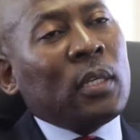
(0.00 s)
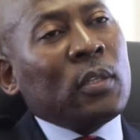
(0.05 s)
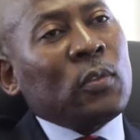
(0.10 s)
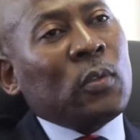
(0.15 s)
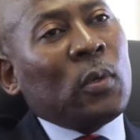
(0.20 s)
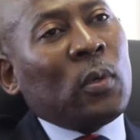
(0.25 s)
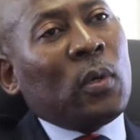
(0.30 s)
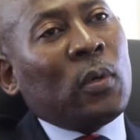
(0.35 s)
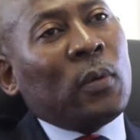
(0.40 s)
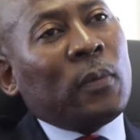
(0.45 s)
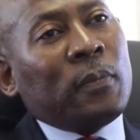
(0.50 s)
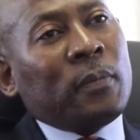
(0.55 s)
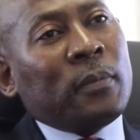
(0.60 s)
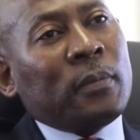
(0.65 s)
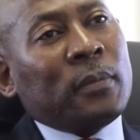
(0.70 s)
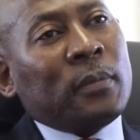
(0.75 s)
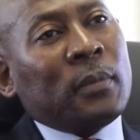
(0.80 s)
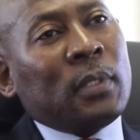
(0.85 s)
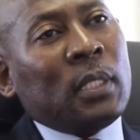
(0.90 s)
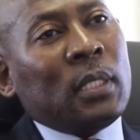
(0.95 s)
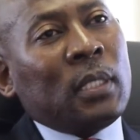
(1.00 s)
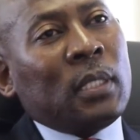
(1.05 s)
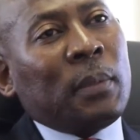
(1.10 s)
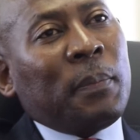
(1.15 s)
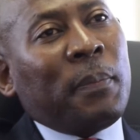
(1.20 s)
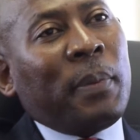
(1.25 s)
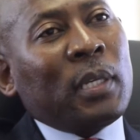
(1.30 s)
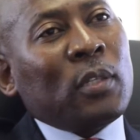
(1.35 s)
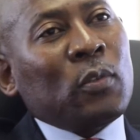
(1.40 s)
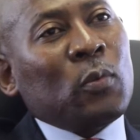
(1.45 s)
So the, the
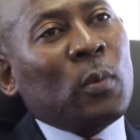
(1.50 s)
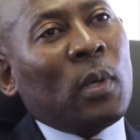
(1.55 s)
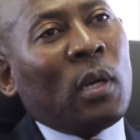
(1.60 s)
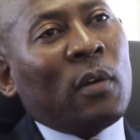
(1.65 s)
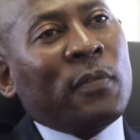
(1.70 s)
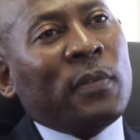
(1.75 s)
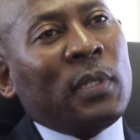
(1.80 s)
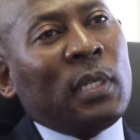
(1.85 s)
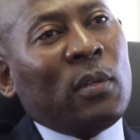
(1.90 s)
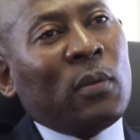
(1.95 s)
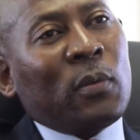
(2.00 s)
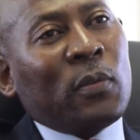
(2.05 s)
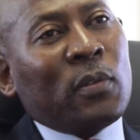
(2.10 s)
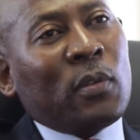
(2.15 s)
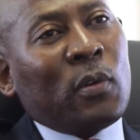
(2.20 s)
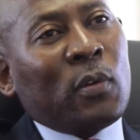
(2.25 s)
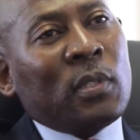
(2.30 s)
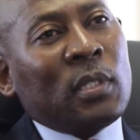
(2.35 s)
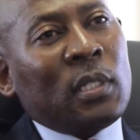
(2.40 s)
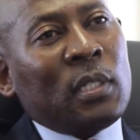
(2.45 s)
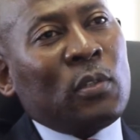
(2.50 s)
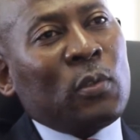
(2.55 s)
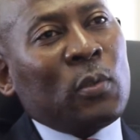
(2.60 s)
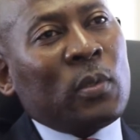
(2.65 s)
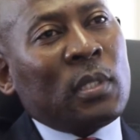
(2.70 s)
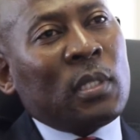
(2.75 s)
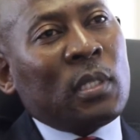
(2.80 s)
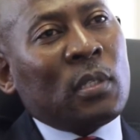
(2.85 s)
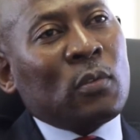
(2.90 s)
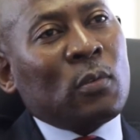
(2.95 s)
best way of dealing with those
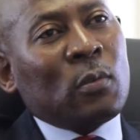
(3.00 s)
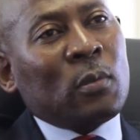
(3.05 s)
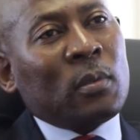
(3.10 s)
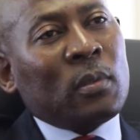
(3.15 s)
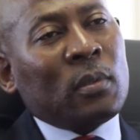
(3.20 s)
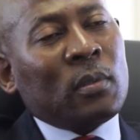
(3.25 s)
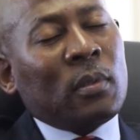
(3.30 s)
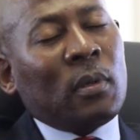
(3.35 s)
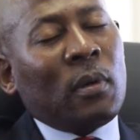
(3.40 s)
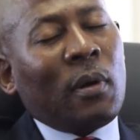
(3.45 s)
issues is to